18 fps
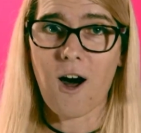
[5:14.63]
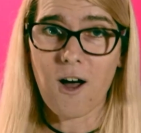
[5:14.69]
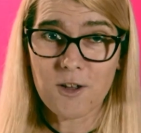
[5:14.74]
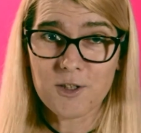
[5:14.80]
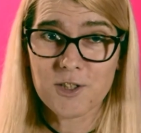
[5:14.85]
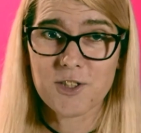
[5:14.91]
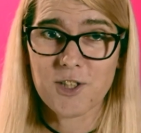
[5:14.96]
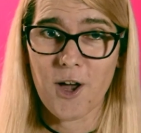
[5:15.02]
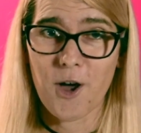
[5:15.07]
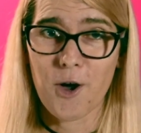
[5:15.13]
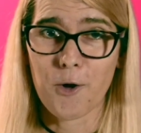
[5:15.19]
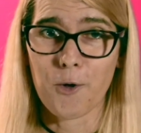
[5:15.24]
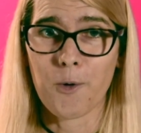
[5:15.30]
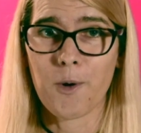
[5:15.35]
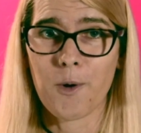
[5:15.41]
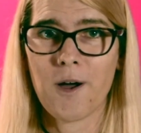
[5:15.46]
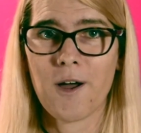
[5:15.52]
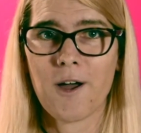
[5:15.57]

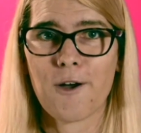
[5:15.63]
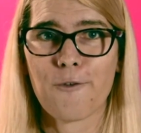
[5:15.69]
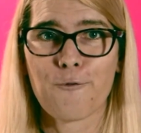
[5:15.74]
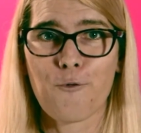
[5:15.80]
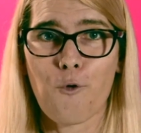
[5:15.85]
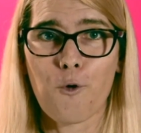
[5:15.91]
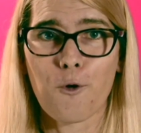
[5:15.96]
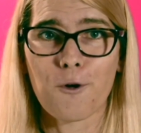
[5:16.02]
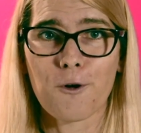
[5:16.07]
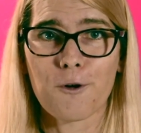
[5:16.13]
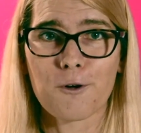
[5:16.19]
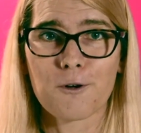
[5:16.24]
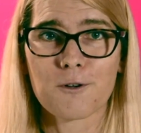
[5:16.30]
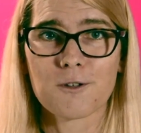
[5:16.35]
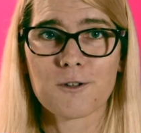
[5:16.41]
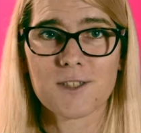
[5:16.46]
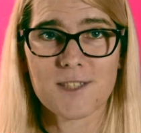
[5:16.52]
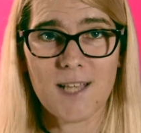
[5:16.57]
Also,
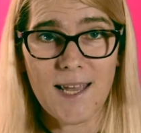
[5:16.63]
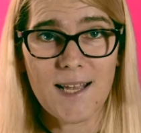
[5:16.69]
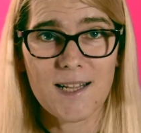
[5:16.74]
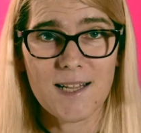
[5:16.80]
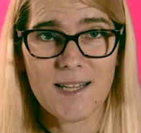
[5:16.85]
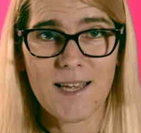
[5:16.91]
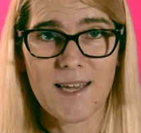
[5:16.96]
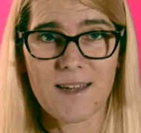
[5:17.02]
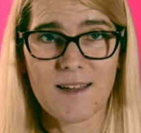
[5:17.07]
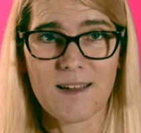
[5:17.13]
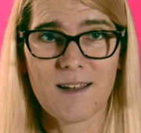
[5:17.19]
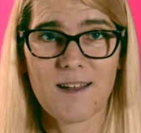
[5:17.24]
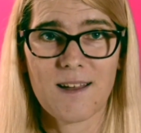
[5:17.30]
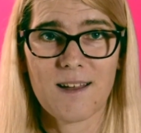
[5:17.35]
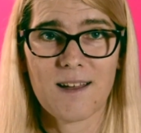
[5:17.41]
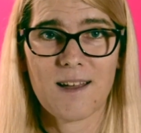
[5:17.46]
for cycling,